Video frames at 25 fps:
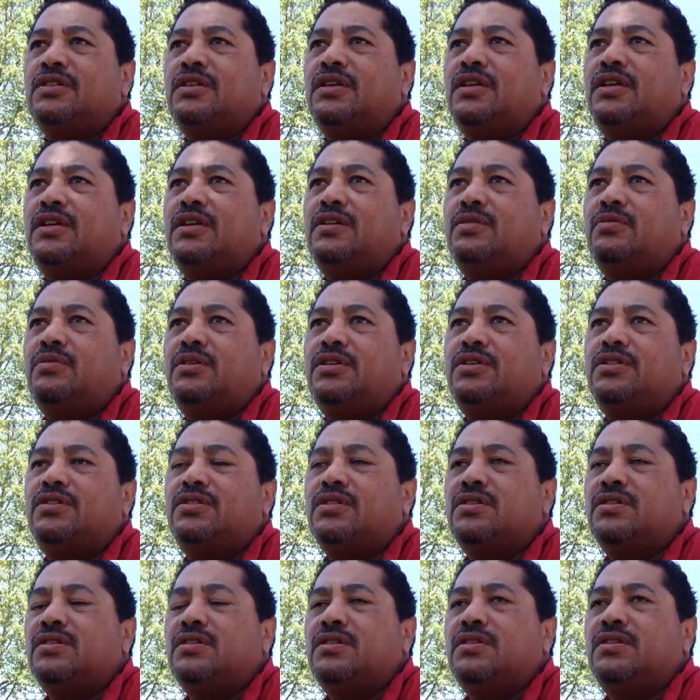Anyways,
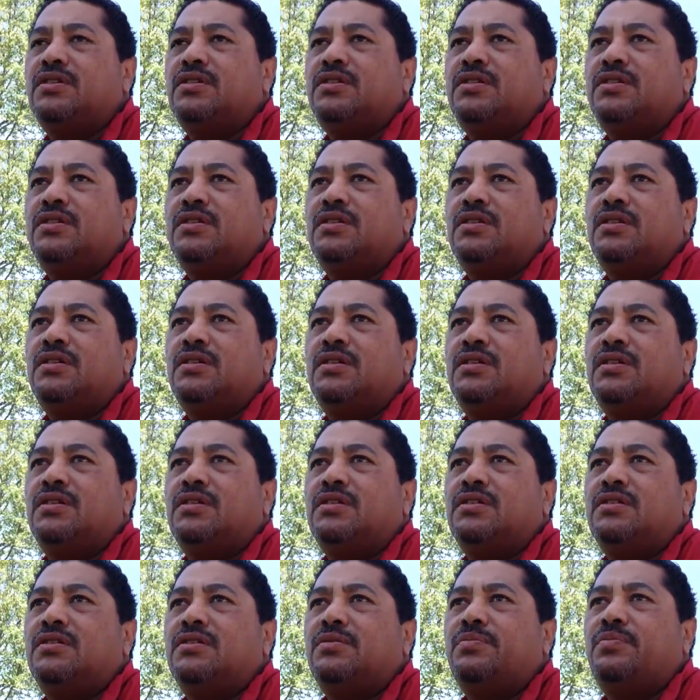
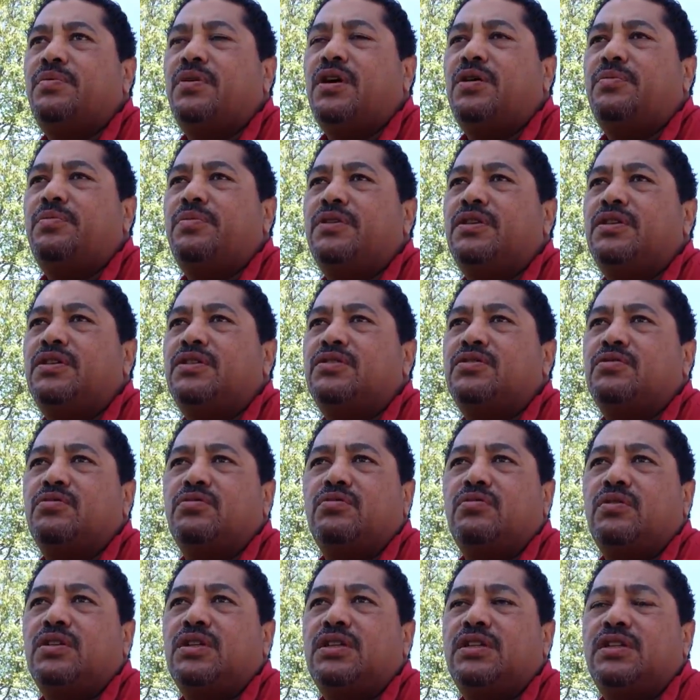the properties,
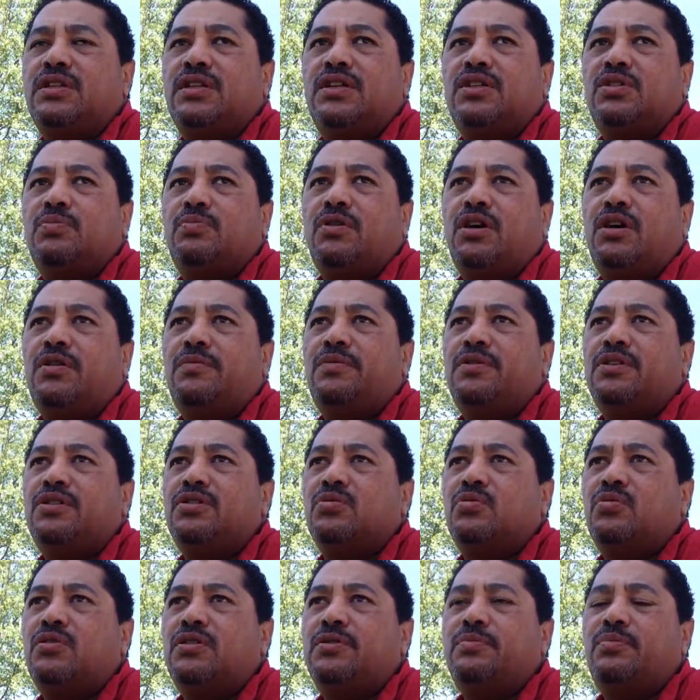really nice
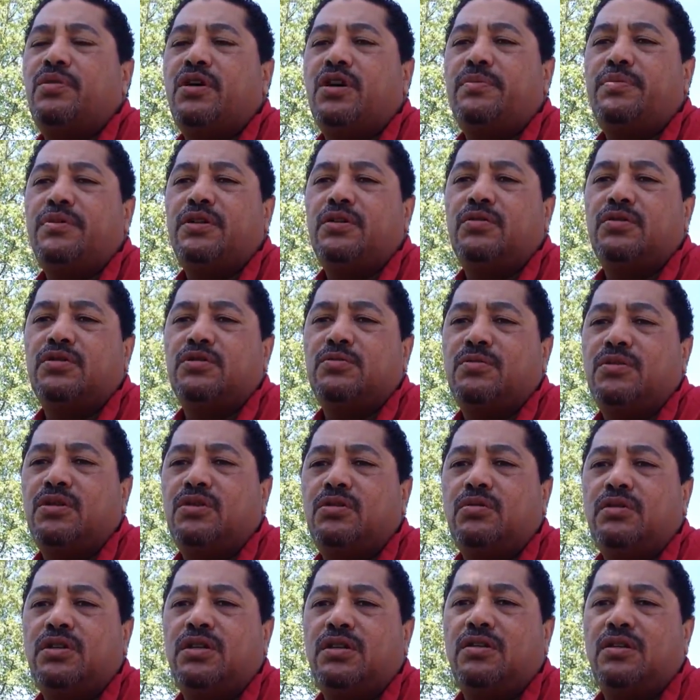properties. One property was
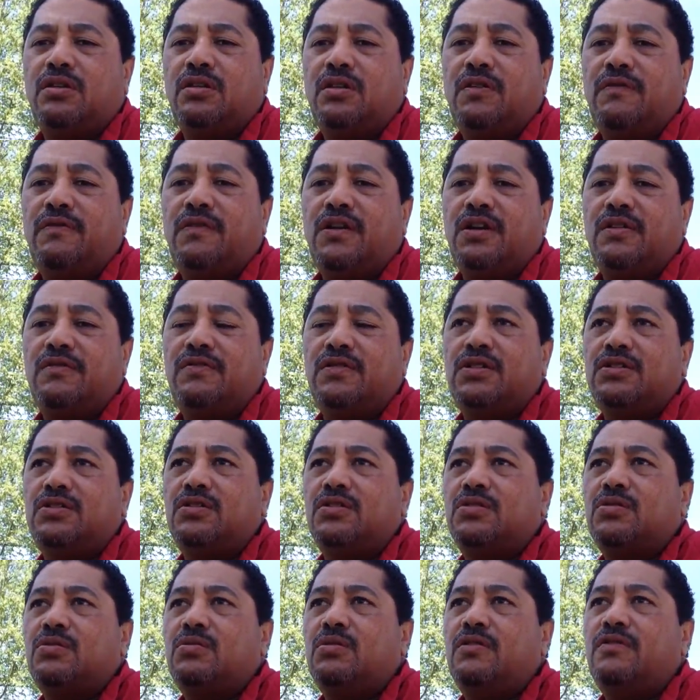between
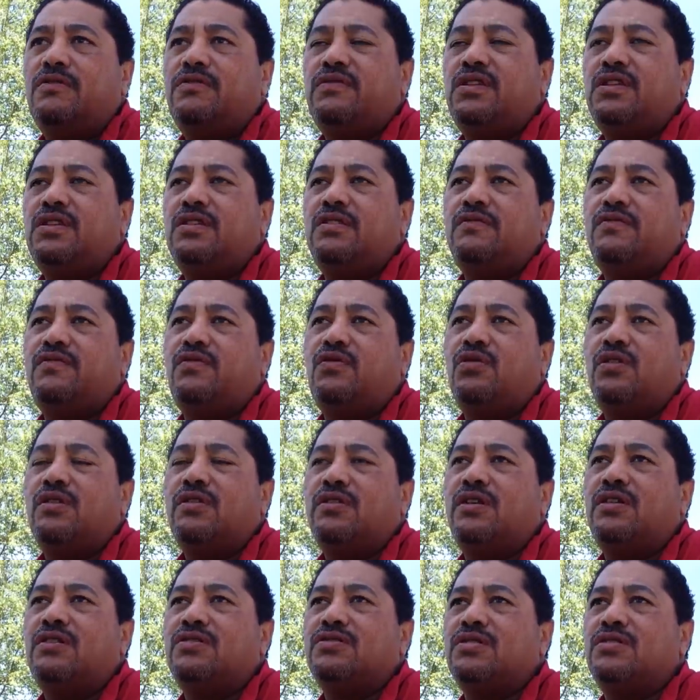3,500 square feet and
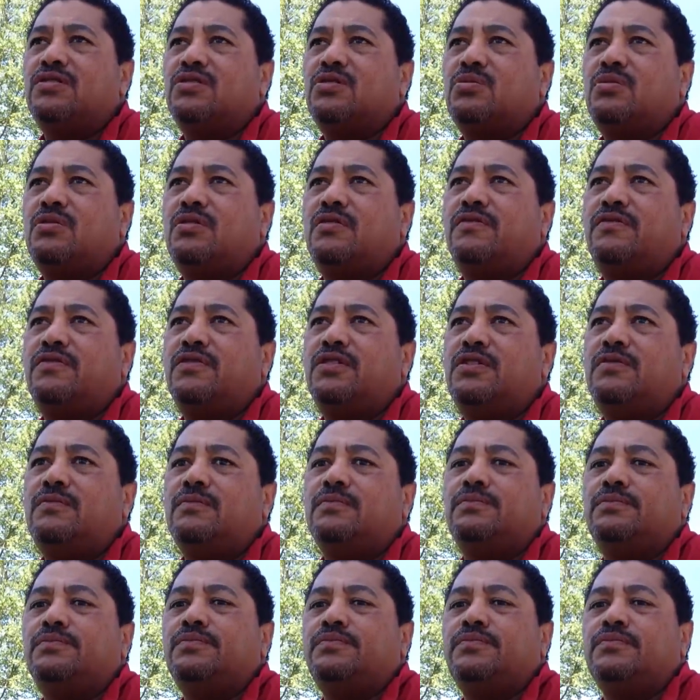4,000 square feet.
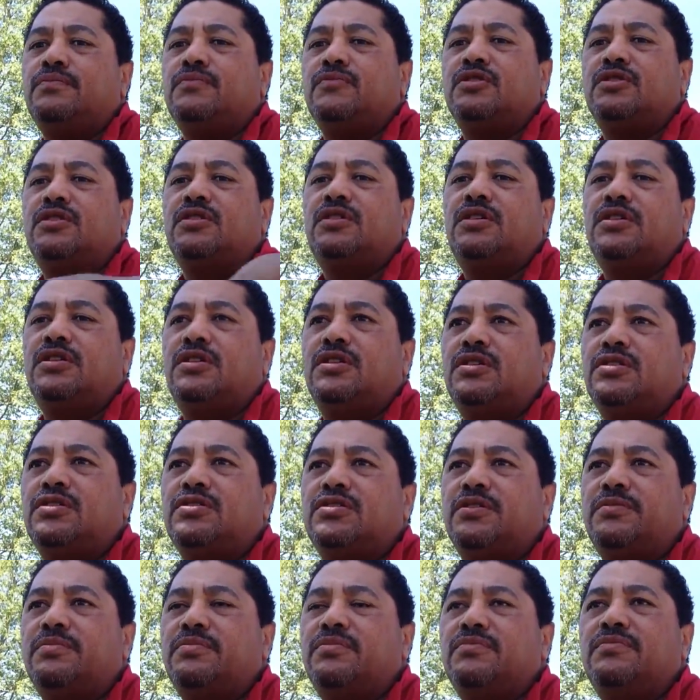
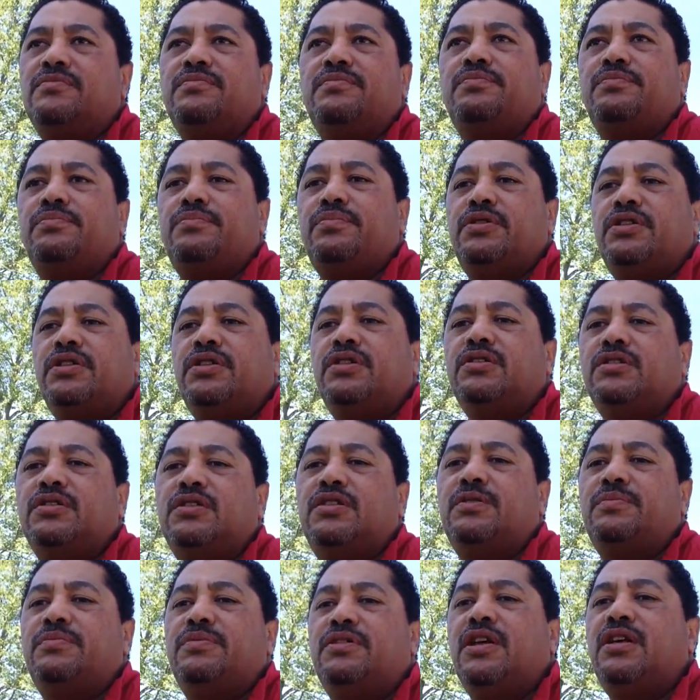Some pretty good
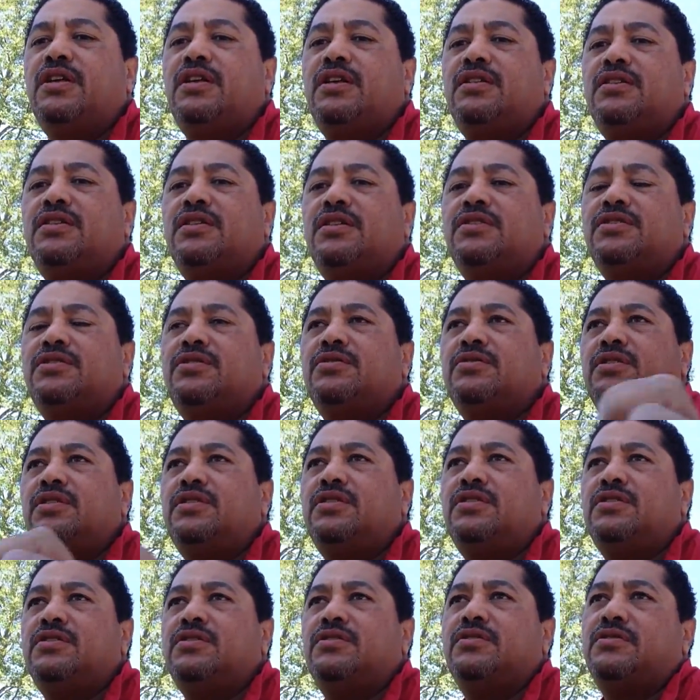updating done to it.
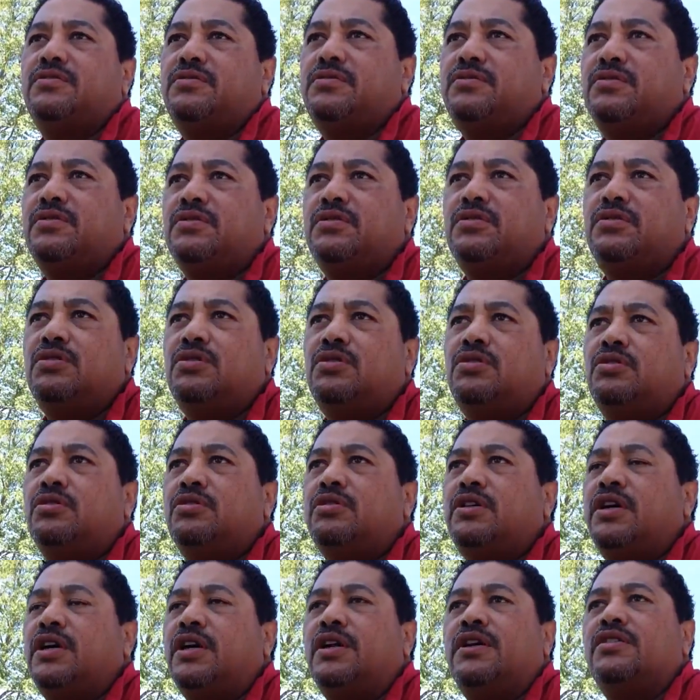The
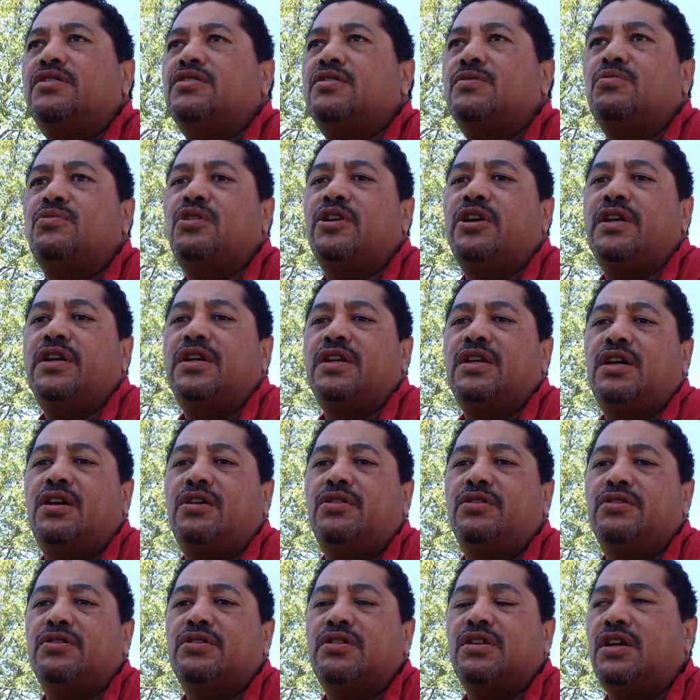owner added some granite
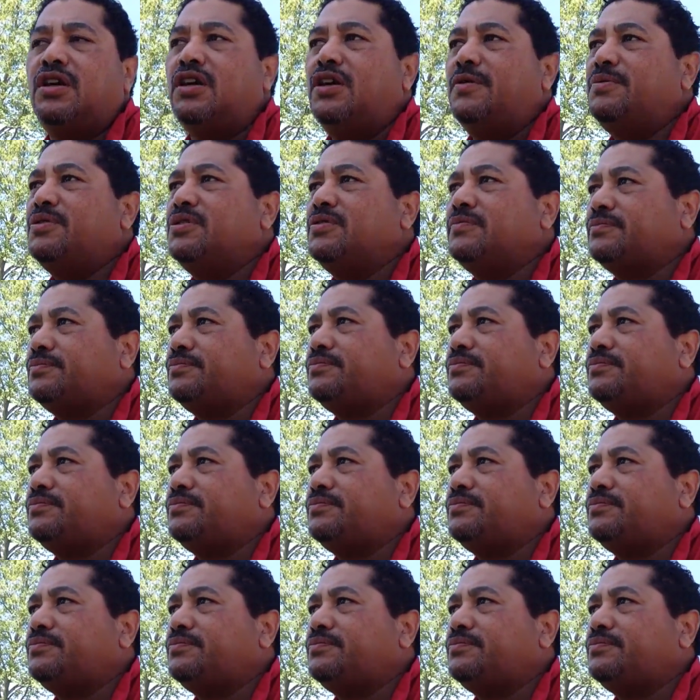countertops.